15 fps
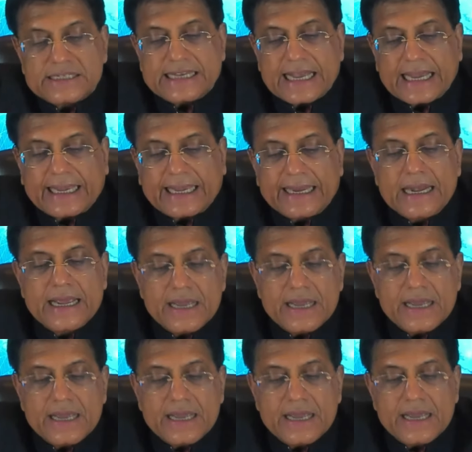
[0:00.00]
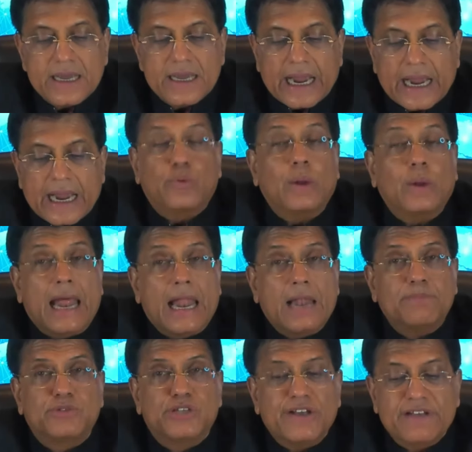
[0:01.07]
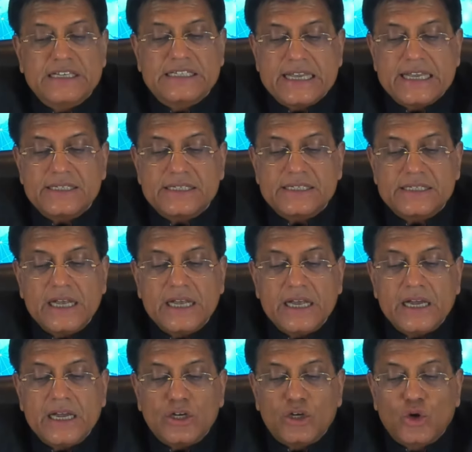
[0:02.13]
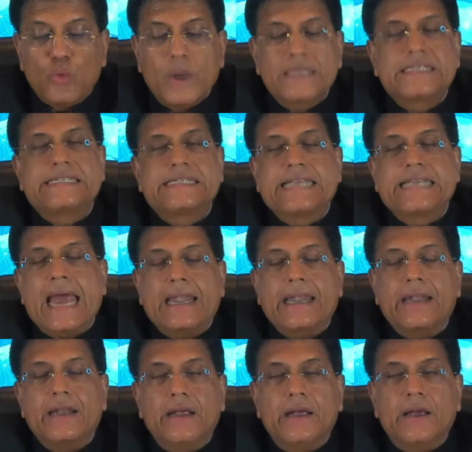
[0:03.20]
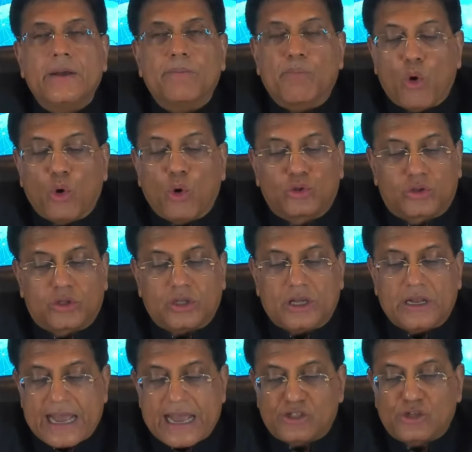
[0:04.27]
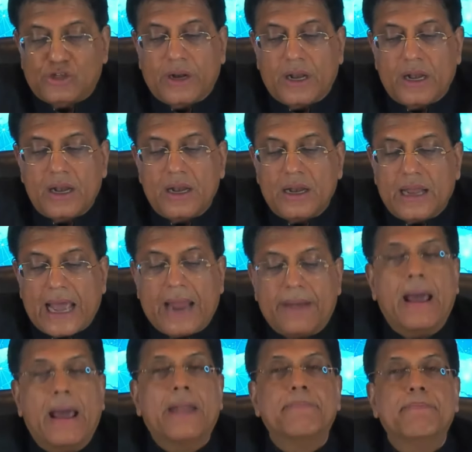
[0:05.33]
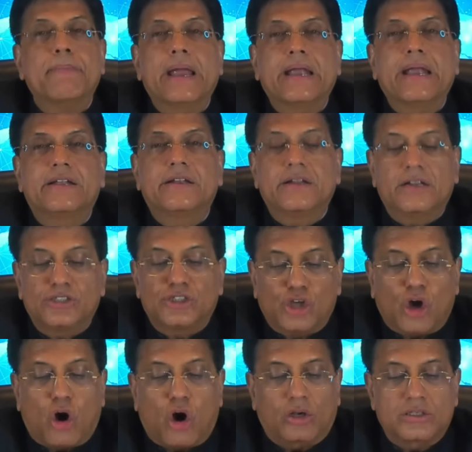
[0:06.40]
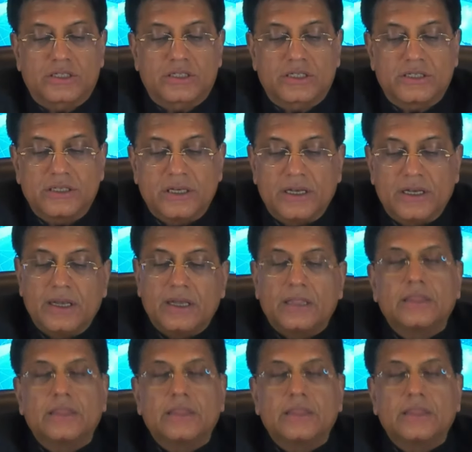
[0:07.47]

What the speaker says: Secondly, it will help GVCs to withstand both natural and man-made shocks.